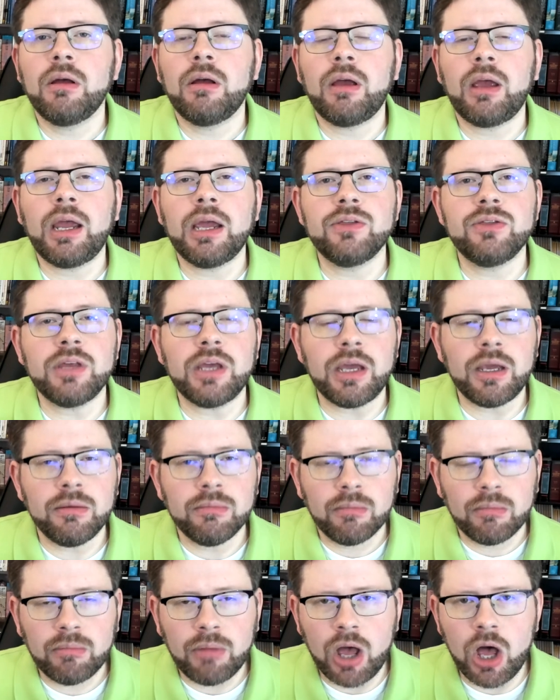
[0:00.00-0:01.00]
in the
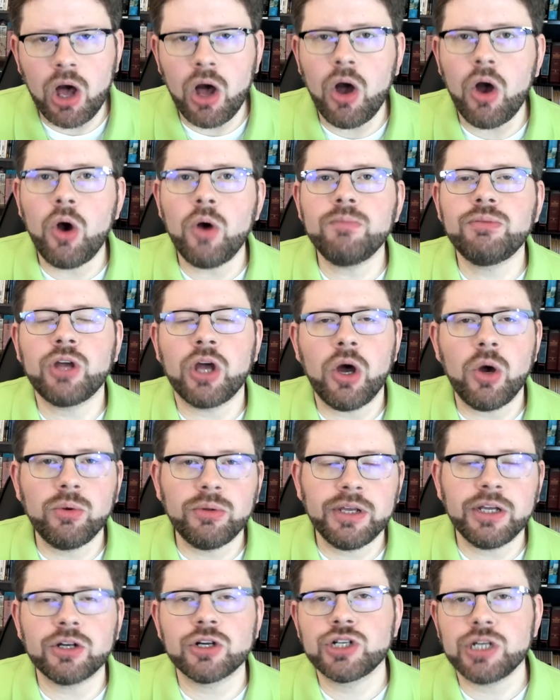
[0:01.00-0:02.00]
home, co
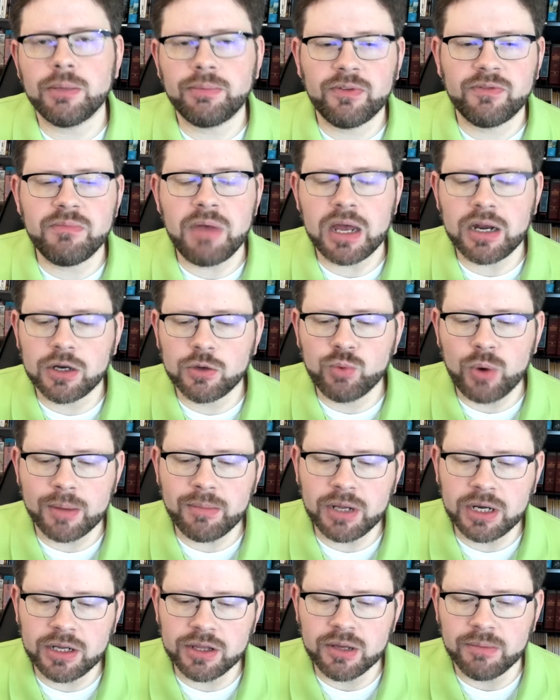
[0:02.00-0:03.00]
leadership of men and
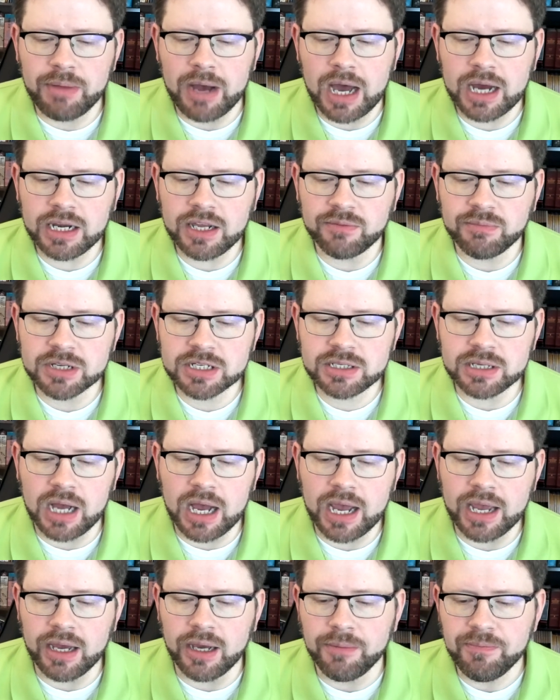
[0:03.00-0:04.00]
women, in the body of
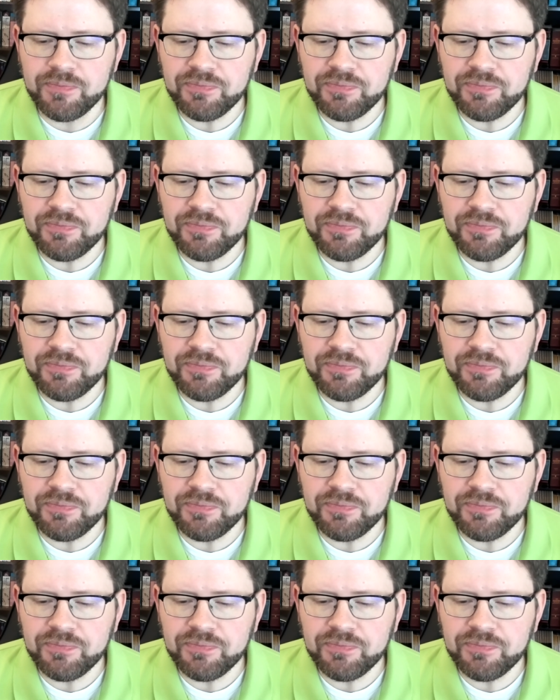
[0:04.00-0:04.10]
Messiah.